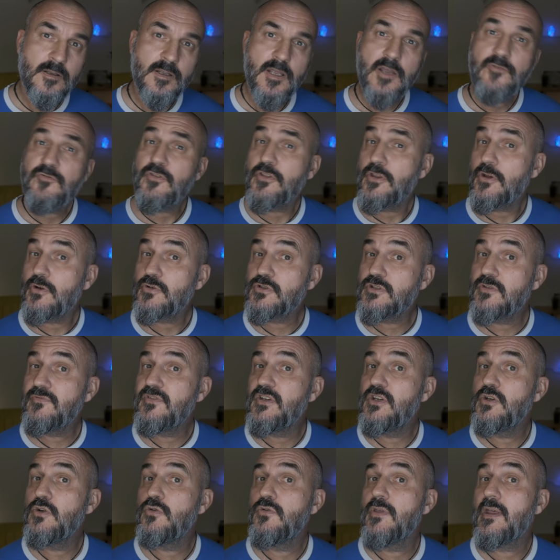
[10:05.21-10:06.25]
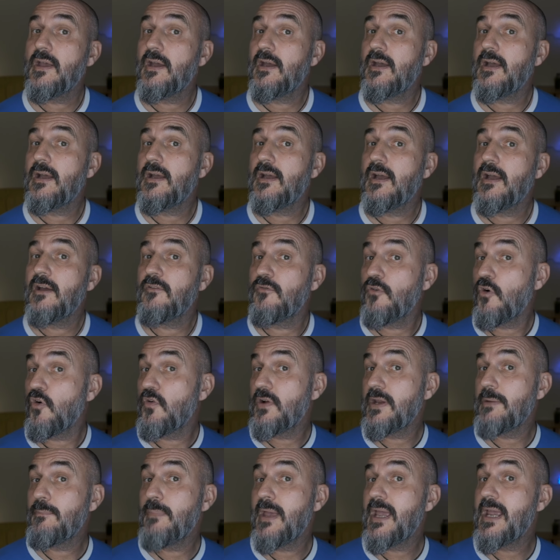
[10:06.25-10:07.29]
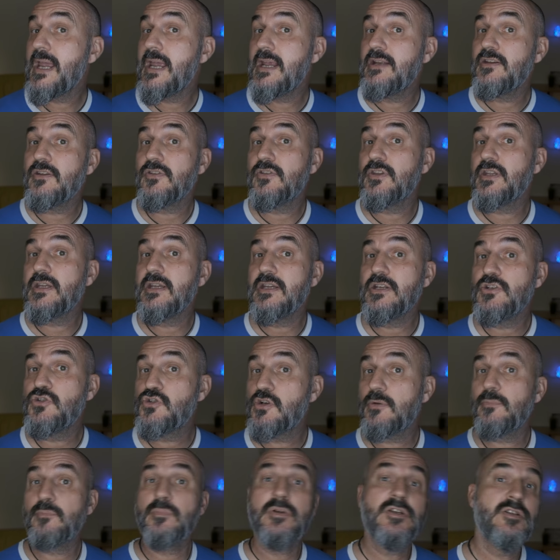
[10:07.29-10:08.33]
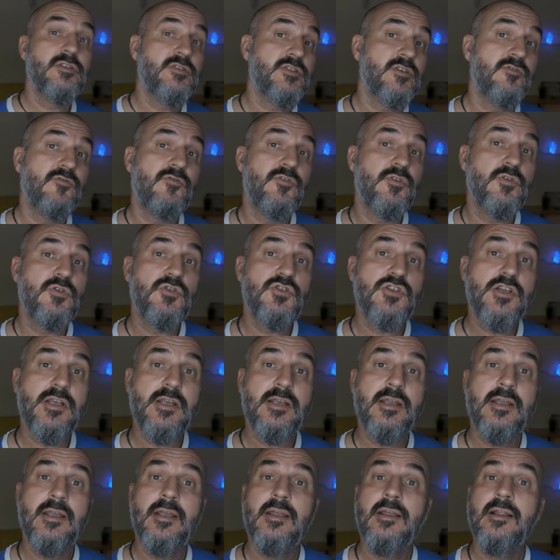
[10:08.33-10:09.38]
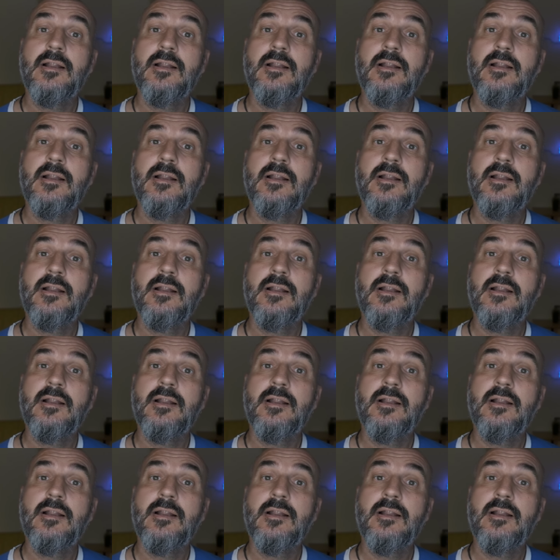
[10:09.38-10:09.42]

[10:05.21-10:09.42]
And for those of you that have already made the jump to Fuji,